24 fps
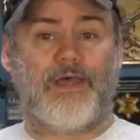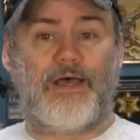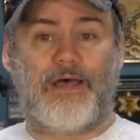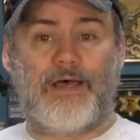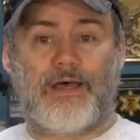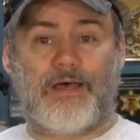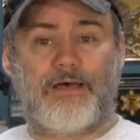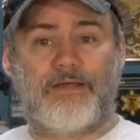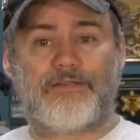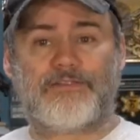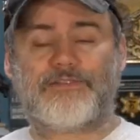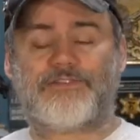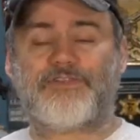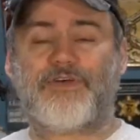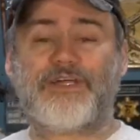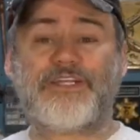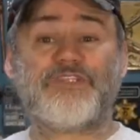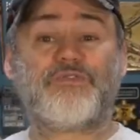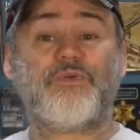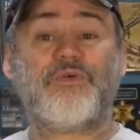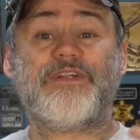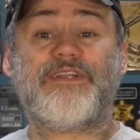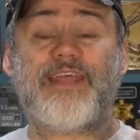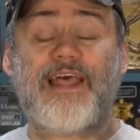So
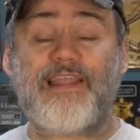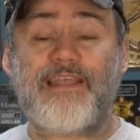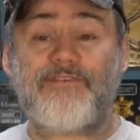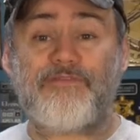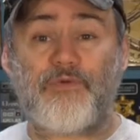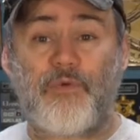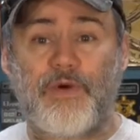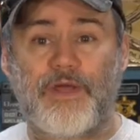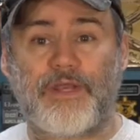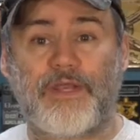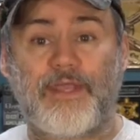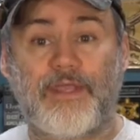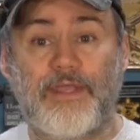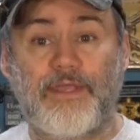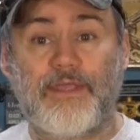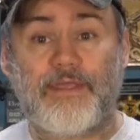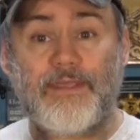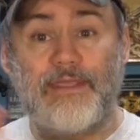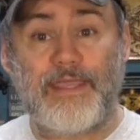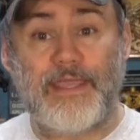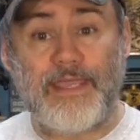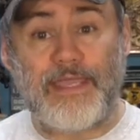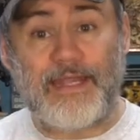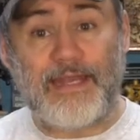I just want to tell everyone,
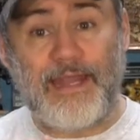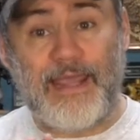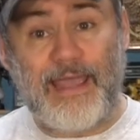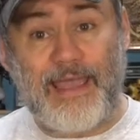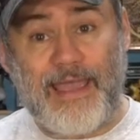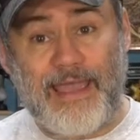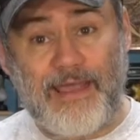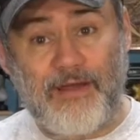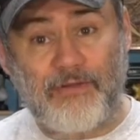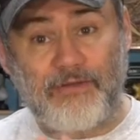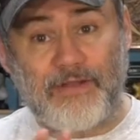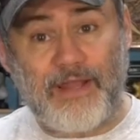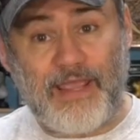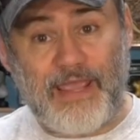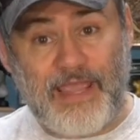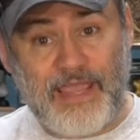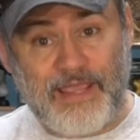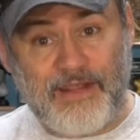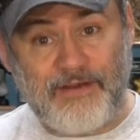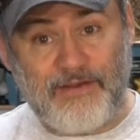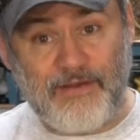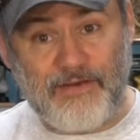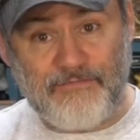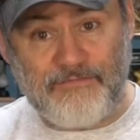get out
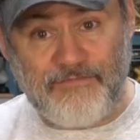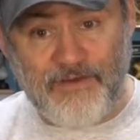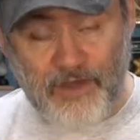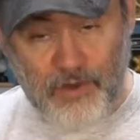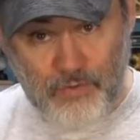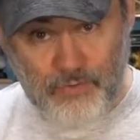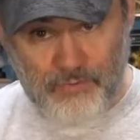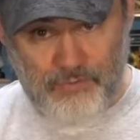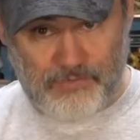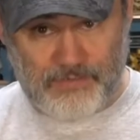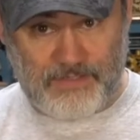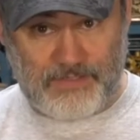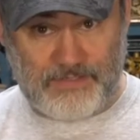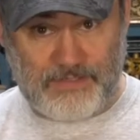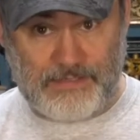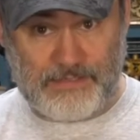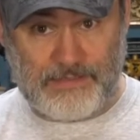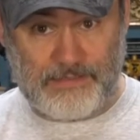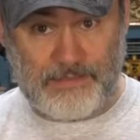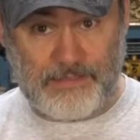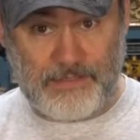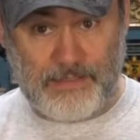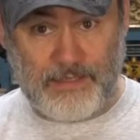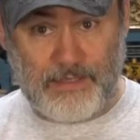and vote.
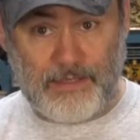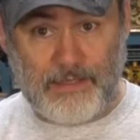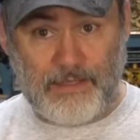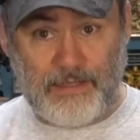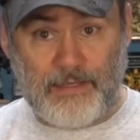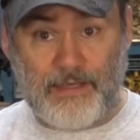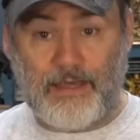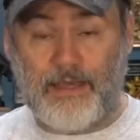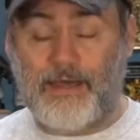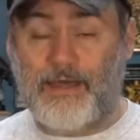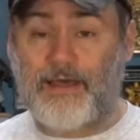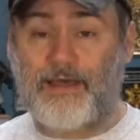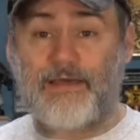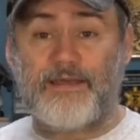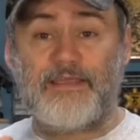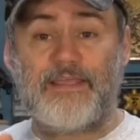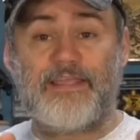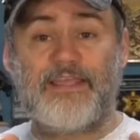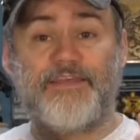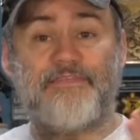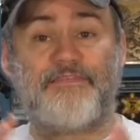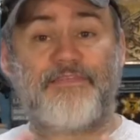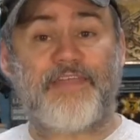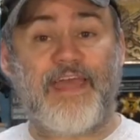
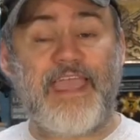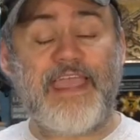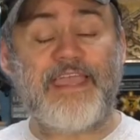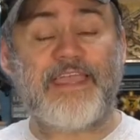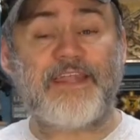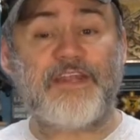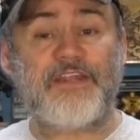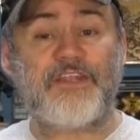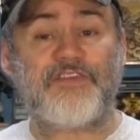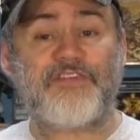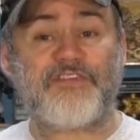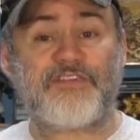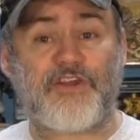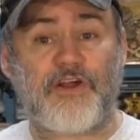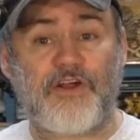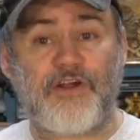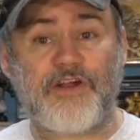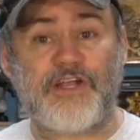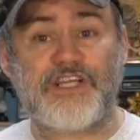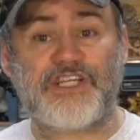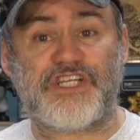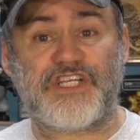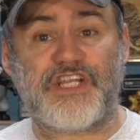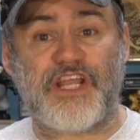If they can
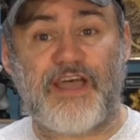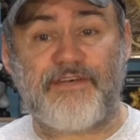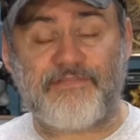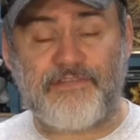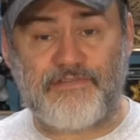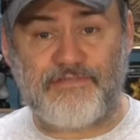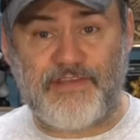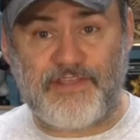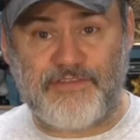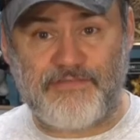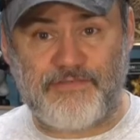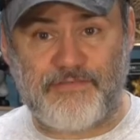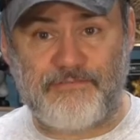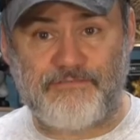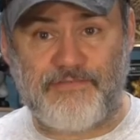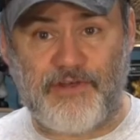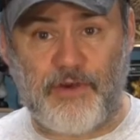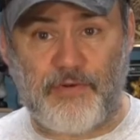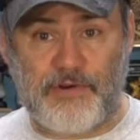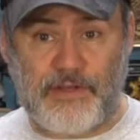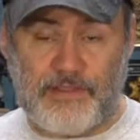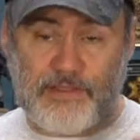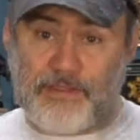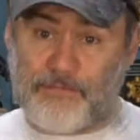discourage enough of us from
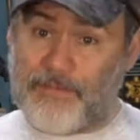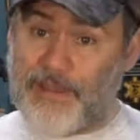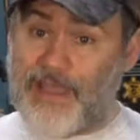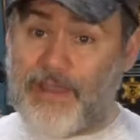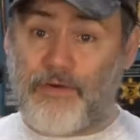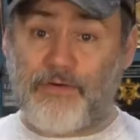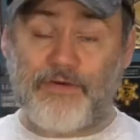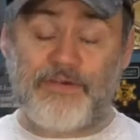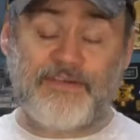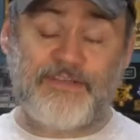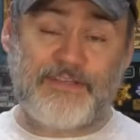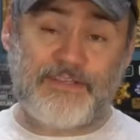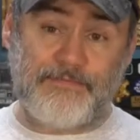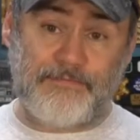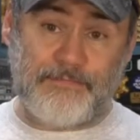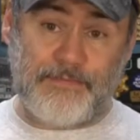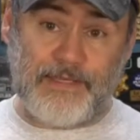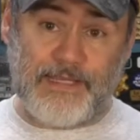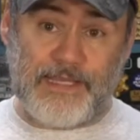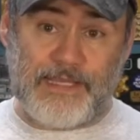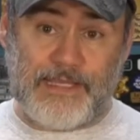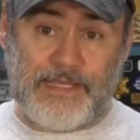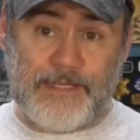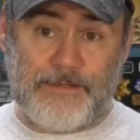voting, the powers
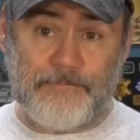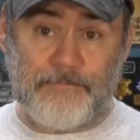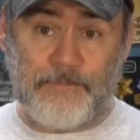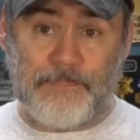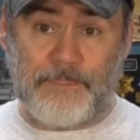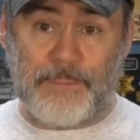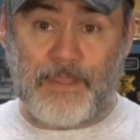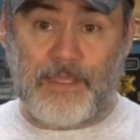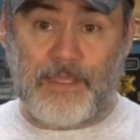that be,